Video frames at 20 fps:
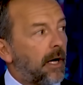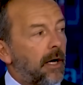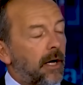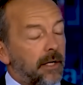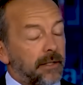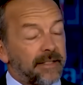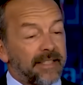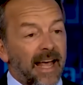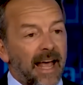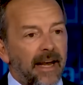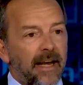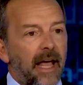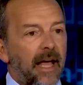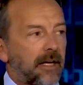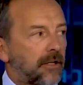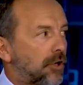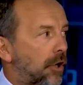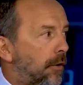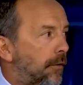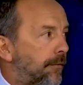uh,
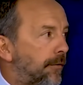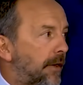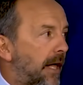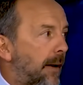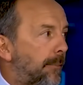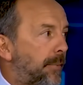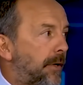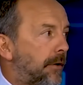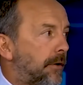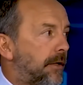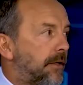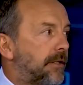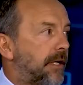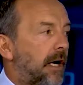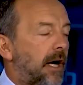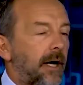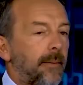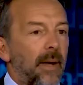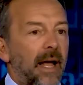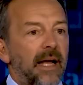10x over that period of
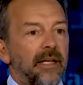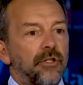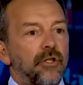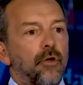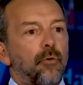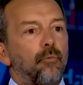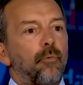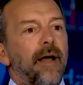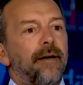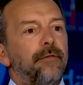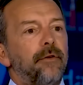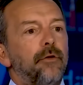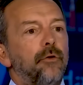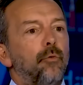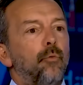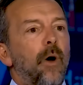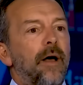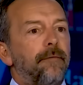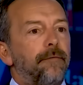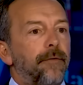time as the
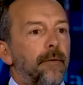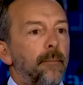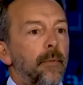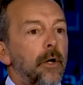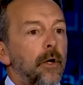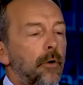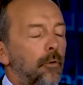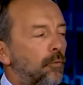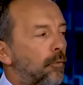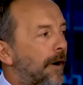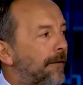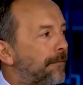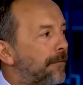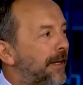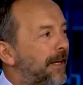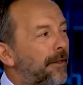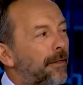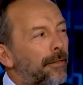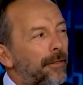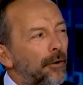revenue went from
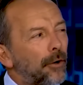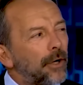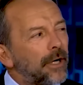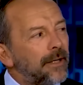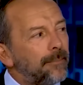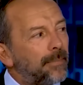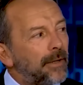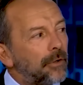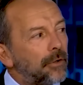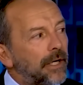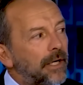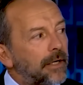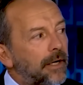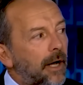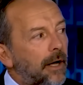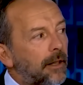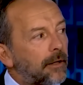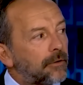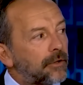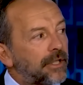roughly $30
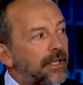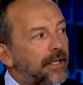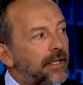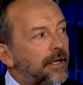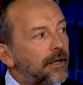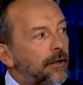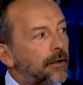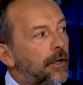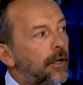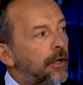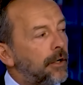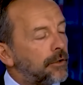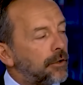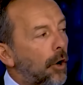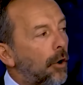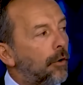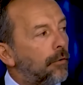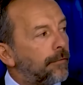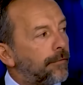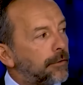billion a year
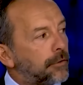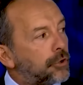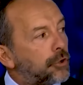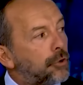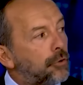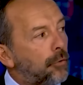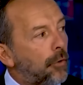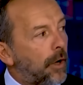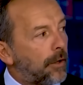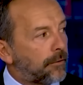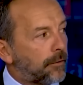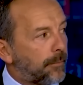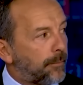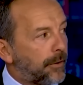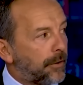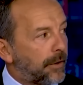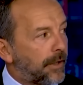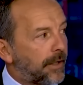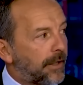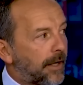to over
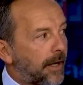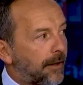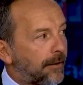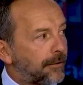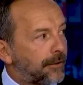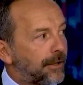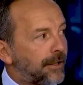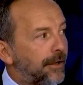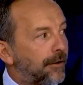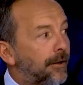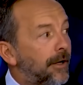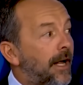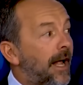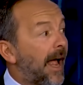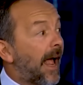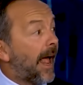$200 billion a year.